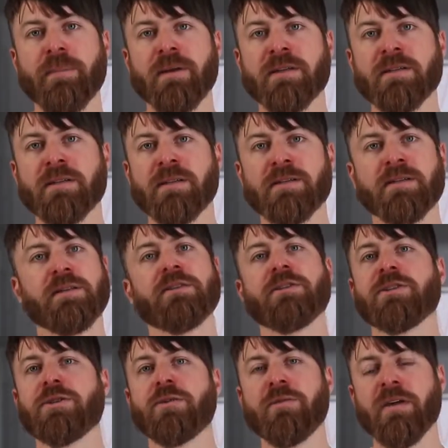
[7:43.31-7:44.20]
business
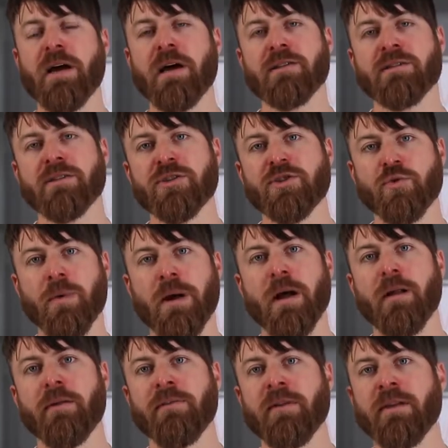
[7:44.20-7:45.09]
since
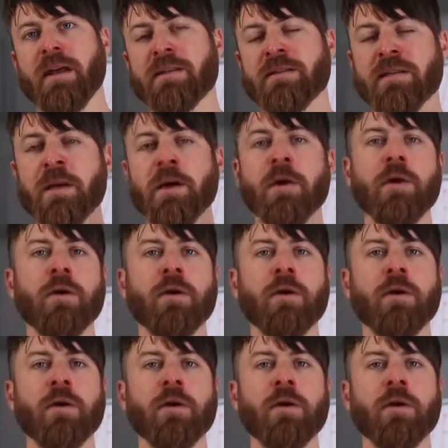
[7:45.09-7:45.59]
2012, and that's